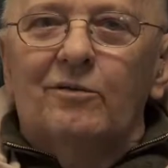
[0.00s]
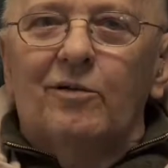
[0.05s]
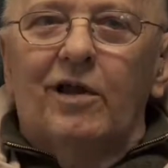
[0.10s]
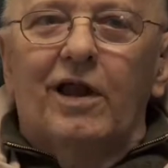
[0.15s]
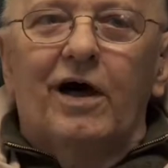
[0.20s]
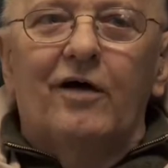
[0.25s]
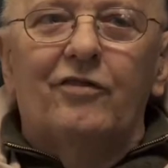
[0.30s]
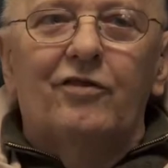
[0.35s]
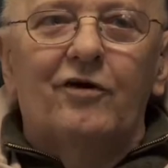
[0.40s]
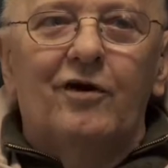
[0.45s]
Well,
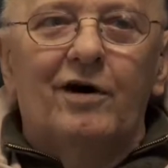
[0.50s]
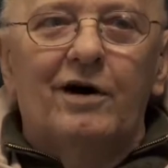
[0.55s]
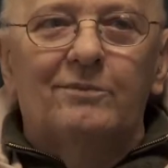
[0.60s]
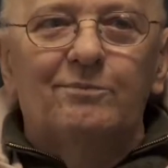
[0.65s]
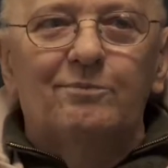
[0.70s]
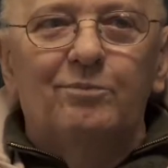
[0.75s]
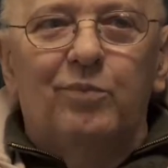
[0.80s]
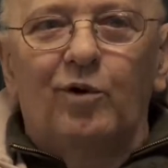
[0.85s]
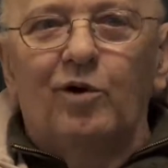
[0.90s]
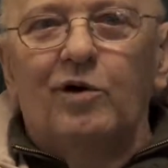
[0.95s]
I thought,
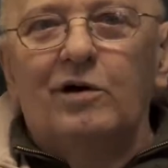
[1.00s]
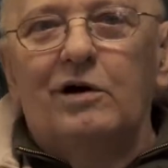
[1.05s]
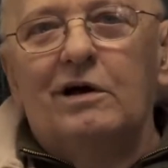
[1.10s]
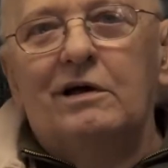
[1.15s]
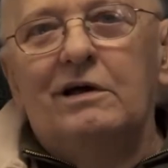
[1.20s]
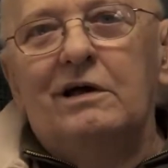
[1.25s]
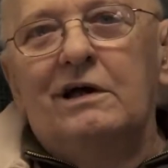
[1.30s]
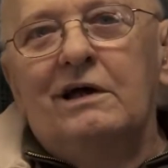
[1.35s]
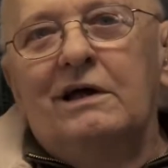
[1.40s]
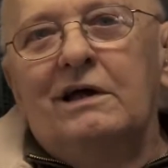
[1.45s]
boy,
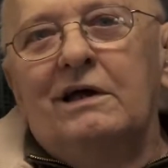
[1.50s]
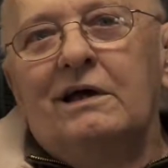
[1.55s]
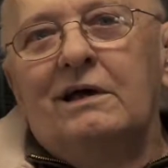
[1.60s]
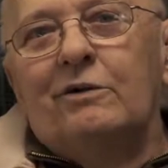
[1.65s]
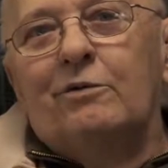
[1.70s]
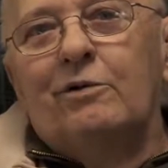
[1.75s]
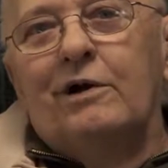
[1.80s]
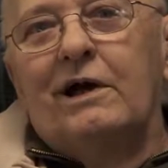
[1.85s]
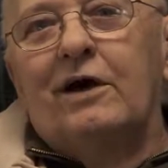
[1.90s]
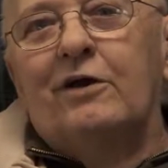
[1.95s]

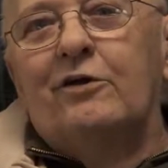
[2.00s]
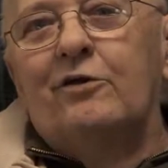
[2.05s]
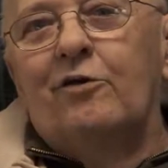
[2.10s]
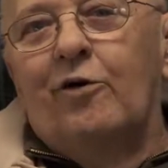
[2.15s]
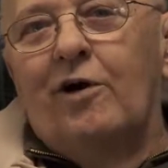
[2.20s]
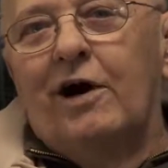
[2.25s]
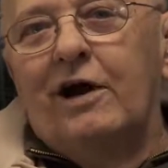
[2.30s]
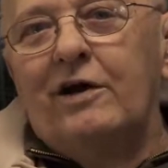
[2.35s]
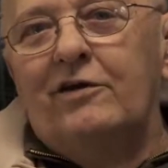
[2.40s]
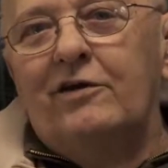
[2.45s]
we had
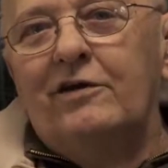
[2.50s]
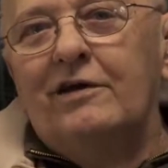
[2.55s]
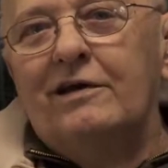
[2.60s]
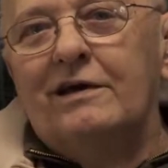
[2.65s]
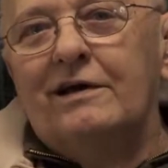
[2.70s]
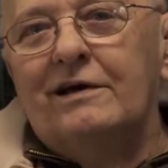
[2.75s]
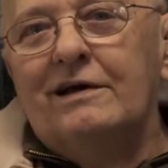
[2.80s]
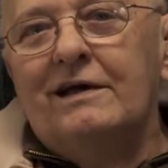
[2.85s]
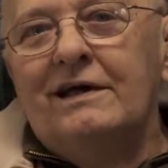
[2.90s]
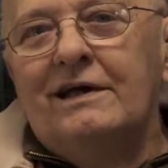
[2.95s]
no
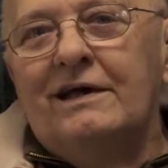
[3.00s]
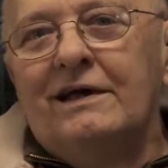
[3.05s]
idea